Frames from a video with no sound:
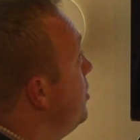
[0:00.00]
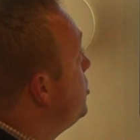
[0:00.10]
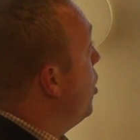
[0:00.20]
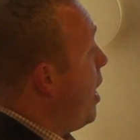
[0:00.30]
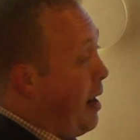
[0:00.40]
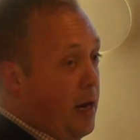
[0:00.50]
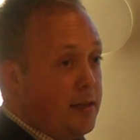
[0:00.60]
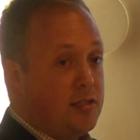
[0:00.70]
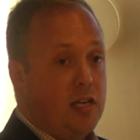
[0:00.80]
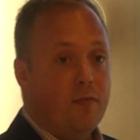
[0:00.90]
So
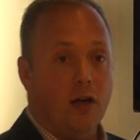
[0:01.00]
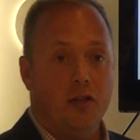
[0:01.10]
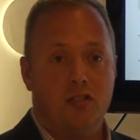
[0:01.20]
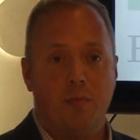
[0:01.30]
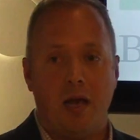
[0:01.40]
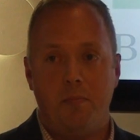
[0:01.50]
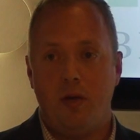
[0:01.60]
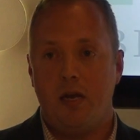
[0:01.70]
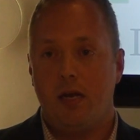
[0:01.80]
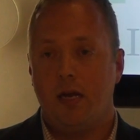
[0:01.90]
at SIVA, this might
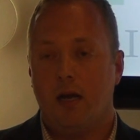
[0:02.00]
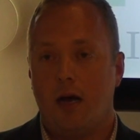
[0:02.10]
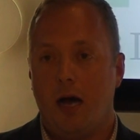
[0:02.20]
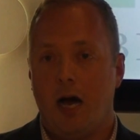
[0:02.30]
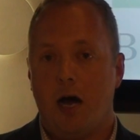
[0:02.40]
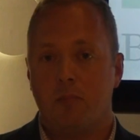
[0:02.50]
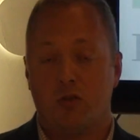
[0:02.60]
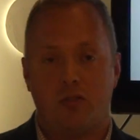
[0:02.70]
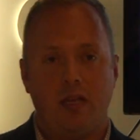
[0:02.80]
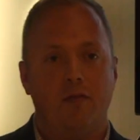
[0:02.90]
be,
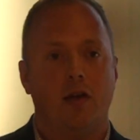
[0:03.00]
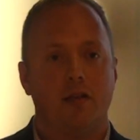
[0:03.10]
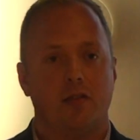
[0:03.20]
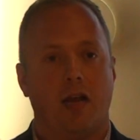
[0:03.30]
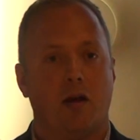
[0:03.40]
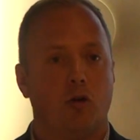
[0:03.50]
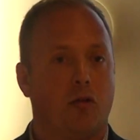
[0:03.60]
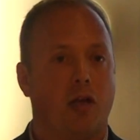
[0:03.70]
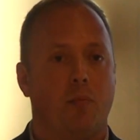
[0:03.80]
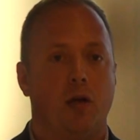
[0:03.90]
so SIVA is an animal
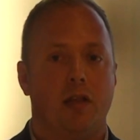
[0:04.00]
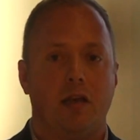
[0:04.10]
health company.